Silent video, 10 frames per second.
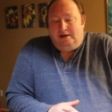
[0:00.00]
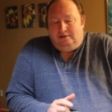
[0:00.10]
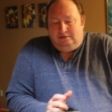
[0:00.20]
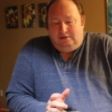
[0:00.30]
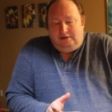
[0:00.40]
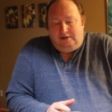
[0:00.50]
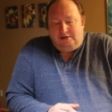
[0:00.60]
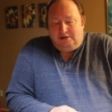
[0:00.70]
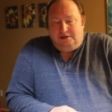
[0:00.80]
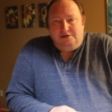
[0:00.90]
Now, it
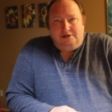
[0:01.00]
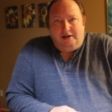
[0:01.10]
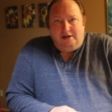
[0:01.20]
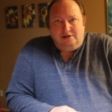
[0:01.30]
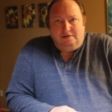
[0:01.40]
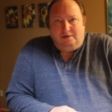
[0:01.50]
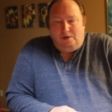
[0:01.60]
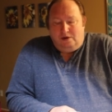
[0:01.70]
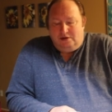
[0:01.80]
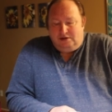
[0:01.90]
doesn't do stairs, of
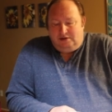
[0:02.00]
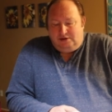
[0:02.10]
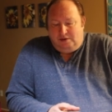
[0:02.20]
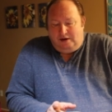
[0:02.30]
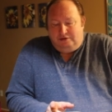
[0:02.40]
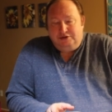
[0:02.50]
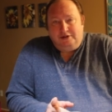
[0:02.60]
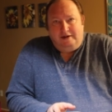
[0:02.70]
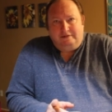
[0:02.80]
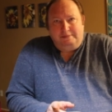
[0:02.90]
course, and so I'll
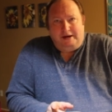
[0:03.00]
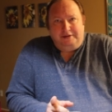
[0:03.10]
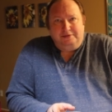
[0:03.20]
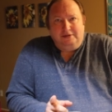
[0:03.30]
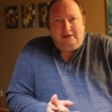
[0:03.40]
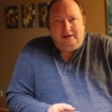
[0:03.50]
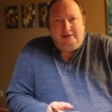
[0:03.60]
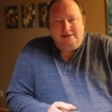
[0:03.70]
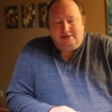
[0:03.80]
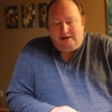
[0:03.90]
still have to manual
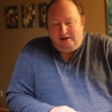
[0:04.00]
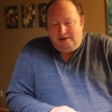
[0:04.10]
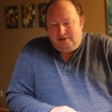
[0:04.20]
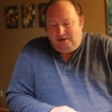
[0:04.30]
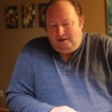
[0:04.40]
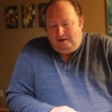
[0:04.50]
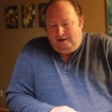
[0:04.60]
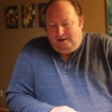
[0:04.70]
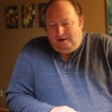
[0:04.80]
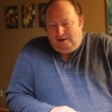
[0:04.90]
clean the stairs,
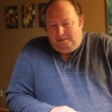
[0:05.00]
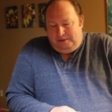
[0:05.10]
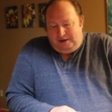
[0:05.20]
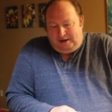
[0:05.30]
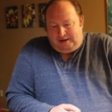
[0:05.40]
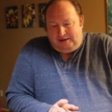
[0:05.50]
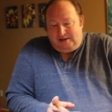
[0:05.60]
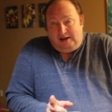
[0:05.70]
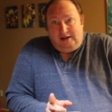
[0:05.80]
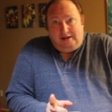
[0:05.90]
but I can
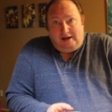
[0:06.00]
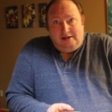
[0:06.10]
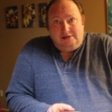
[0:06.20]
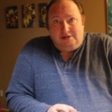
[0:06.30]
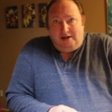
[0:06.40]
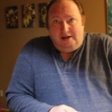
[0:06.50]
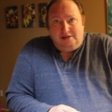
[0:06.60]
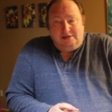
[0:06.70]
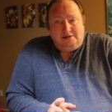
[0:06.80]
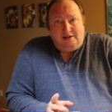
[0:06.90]
take it
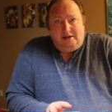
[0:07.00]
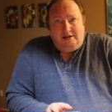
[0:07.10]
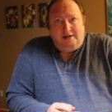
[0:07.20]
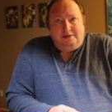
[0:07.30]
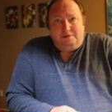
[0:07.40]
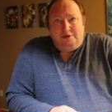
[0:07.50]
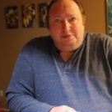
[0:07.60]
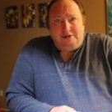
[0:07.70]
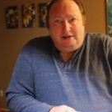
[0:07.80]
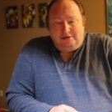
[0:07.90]
downstairs and set it in the
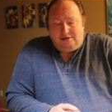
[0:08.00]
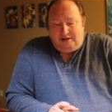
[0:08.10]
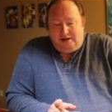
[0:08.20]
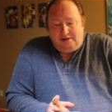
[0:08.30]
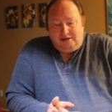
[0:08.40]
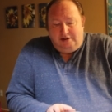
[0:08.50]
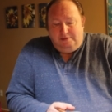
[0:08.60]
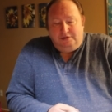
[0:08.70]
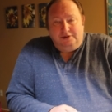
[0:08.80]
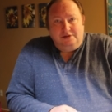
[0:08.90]
rooms downstairs, and
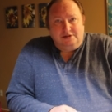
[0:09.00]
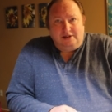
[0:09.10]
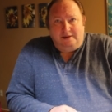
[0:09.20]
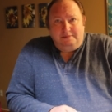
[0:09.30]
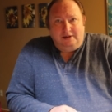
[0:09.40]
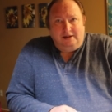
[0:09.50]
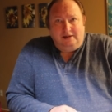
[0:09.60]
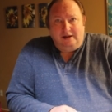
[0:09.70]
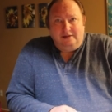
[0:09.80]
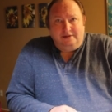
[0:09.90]
it will do the same
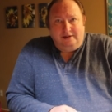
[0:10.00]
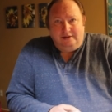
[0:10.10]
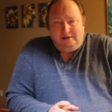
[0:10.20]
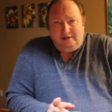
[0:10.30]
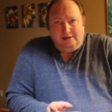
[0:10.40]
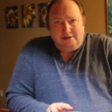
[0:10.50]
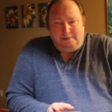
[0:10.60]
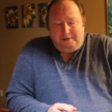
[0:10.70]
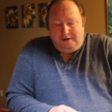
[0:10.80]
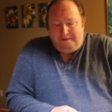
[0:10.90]
thing down there that it does
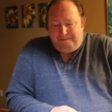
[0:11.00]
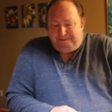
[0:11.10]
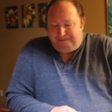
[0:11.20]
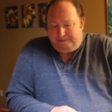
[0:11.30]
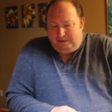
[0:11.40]
up here.